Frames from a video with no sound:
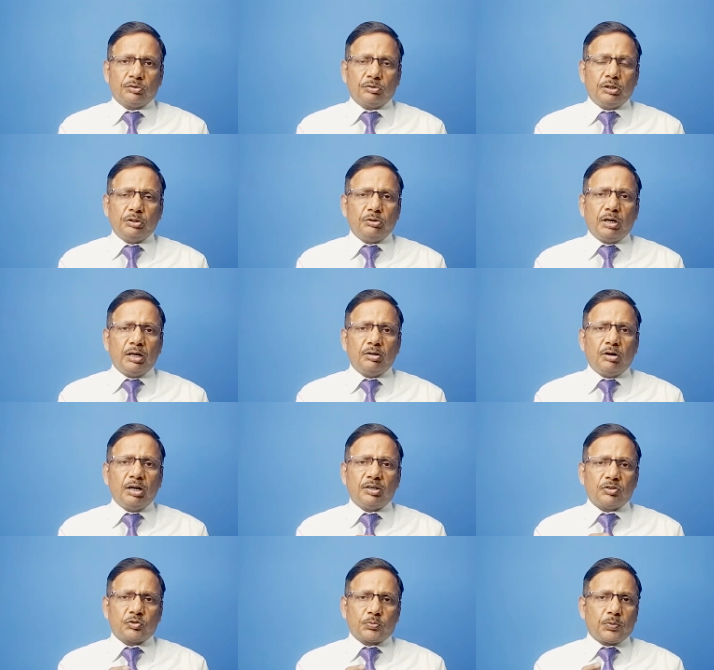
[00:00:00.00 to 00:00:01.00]
So you are
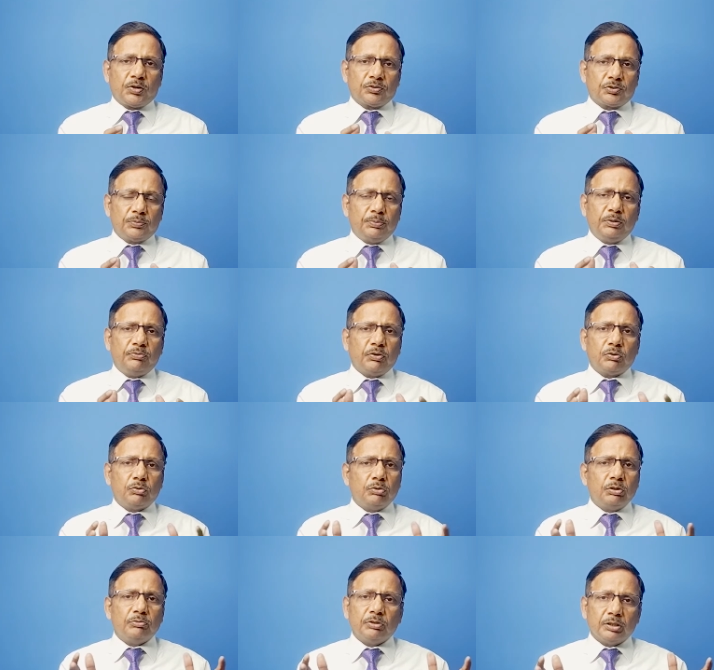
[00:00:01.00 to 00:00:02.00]
not responsible for
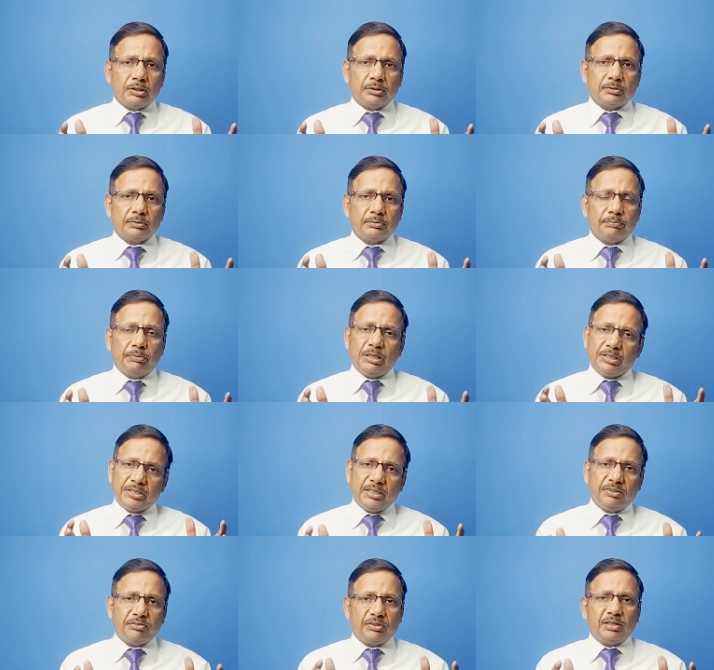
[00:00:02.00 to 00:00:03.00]
whole world. But
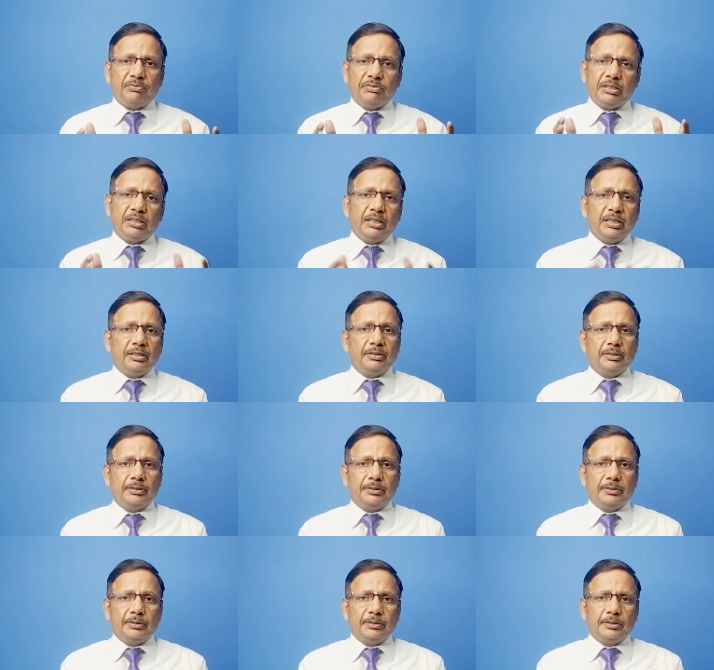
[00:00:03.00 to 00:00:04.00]
yes, definitely,
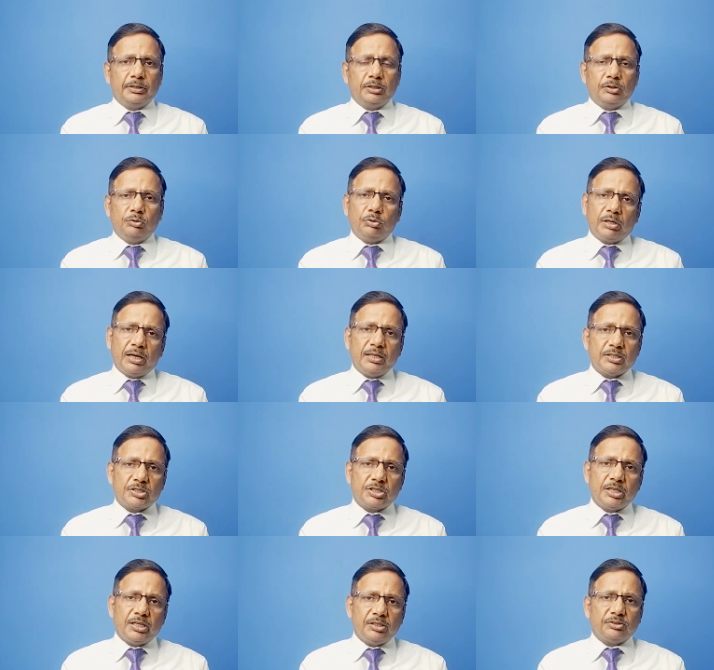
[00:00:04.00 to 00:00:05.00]
you can
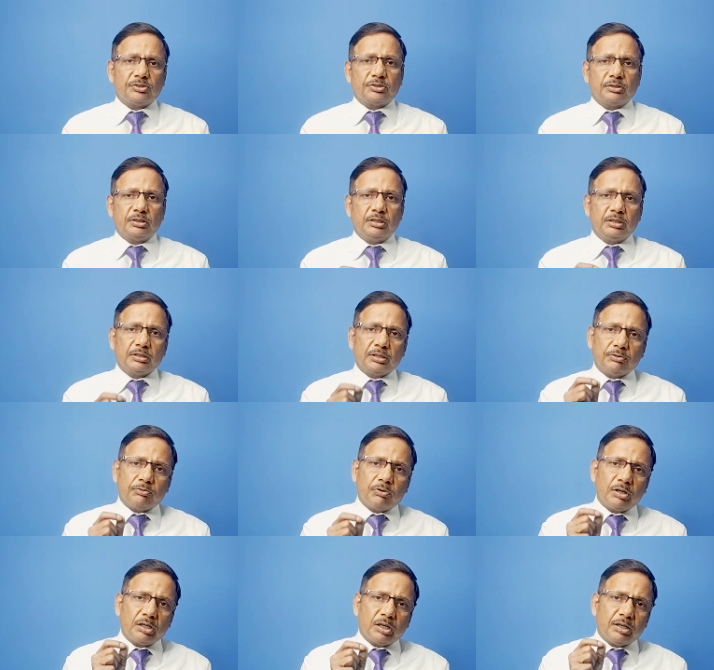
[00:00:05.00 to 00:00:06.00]
change the
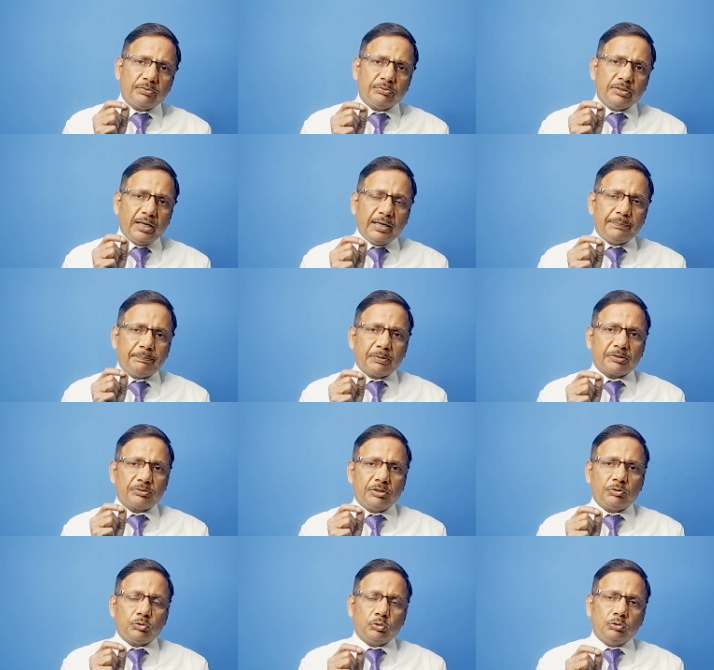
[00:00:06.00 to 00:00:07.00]
world of that
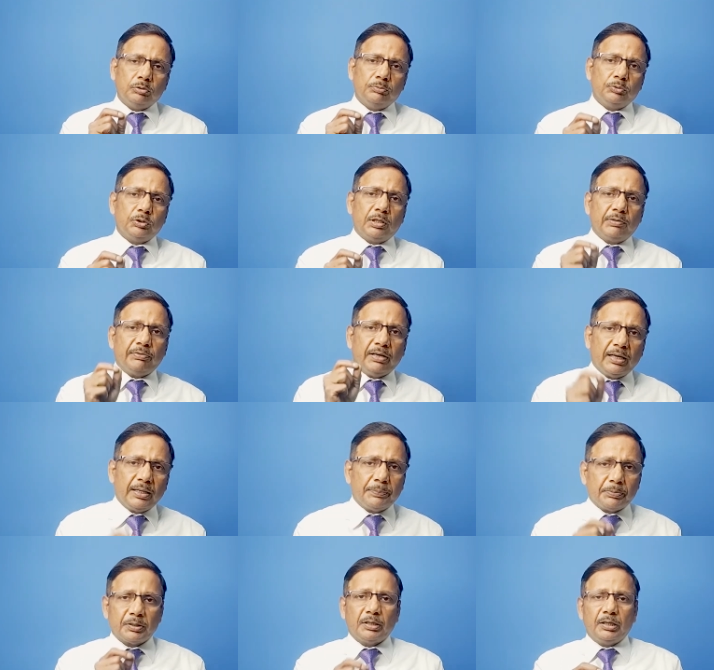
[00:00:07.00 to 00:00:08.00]
person to whom you have
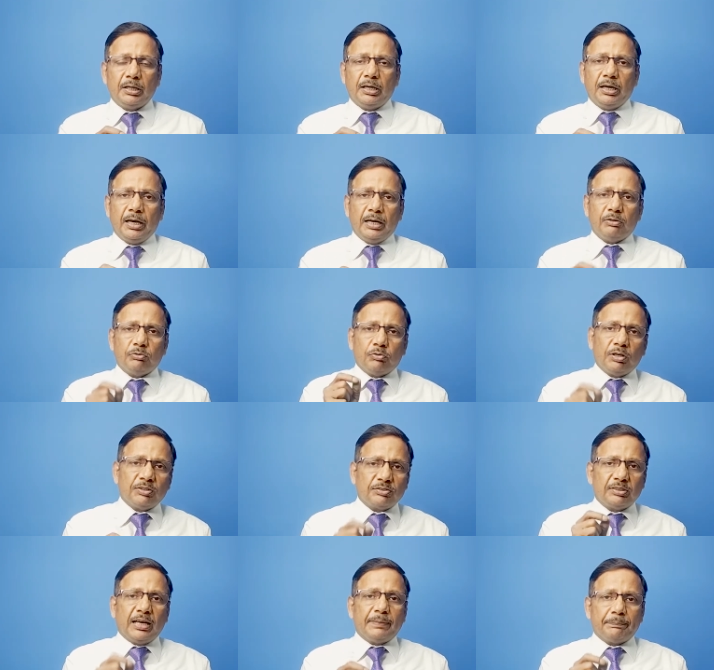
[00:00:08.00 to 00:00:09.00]
helped. And
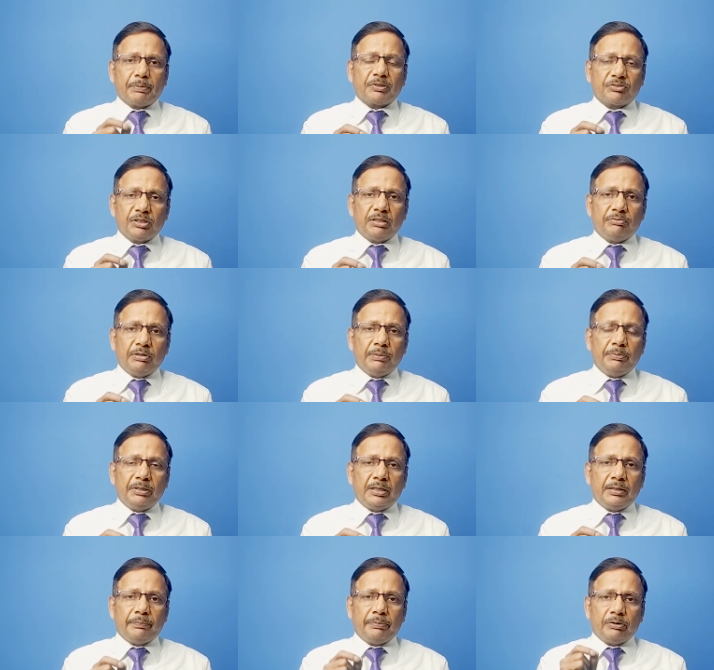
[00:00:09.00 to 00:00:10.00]
once that person will
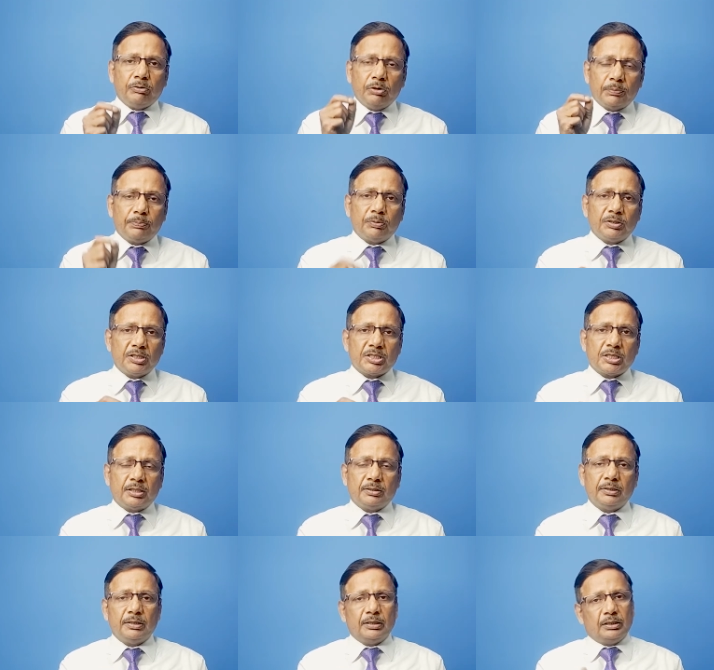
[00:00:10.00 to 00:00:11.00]
be in a good
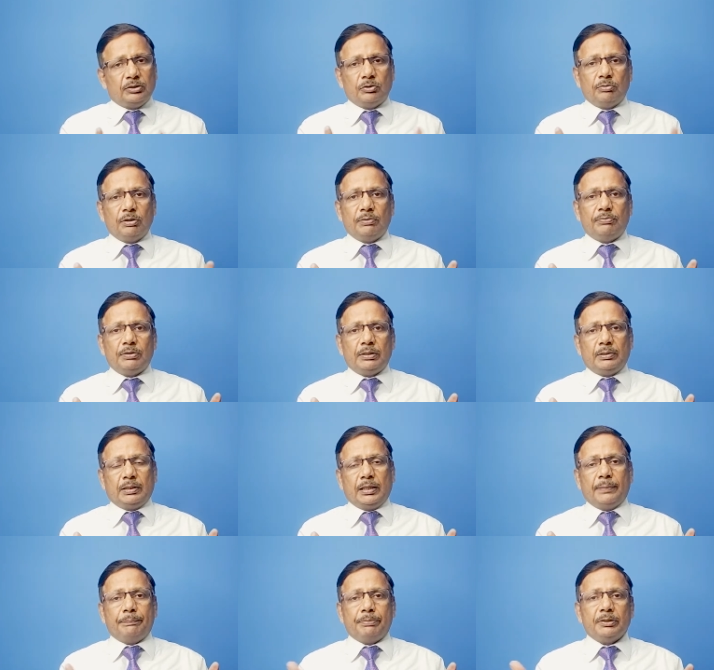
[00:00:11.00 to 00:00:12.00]
position, you will feel
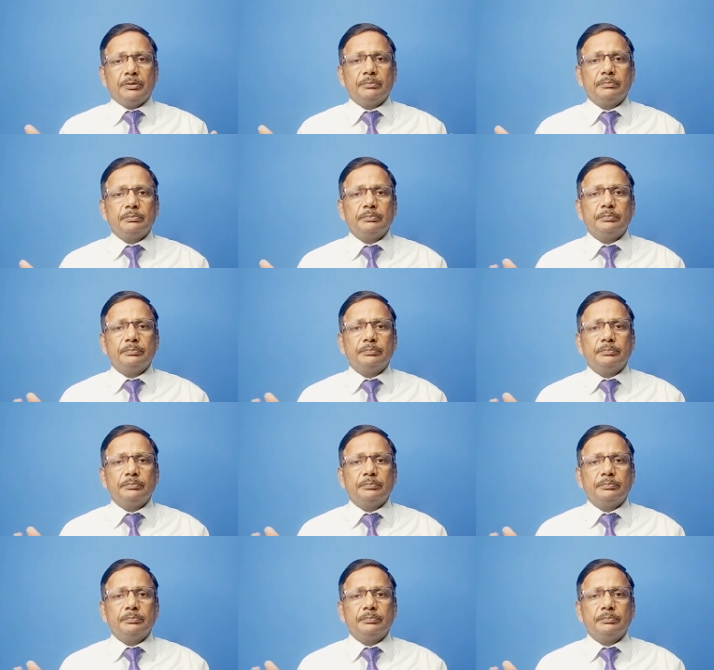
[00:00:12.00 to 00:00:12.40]
happy.